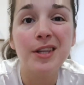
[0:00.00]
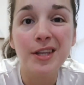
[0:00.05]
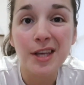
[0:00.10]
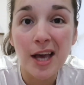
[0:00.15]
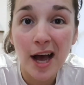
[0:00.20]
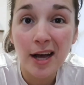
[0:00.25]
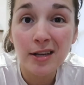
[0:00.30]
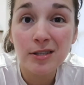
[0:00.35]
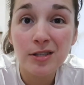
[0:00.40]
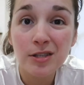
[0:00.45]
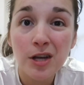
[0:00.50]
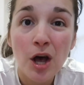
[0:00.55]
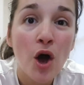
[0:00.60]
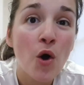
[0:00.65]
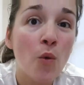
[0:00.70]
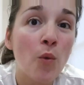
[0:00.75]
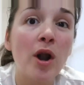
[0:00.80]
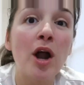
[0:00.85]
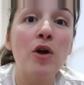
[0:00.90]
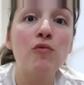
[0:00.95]
Yes.
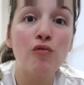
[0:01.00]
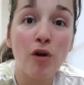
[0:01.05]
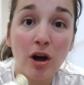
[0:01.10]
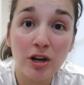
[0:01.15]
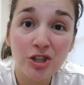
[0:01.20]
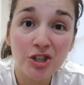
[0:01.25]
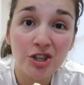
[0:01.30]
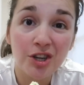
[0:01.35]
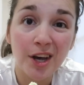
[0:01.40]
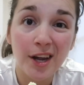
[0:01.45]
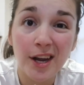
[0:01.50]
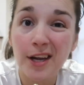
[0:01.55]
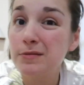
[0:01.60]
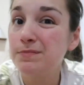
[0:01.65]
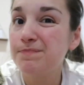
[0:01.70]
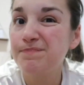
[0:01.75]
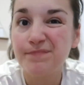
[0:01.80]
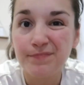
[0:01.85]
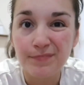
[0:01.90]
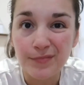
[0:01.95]
Would I rush to get
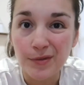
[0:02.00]
it?